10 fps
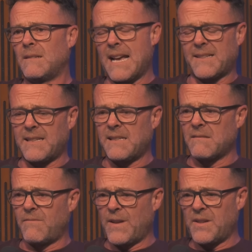last
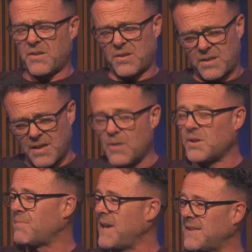season finished
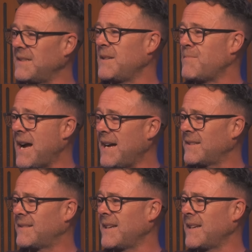so depressingly bad.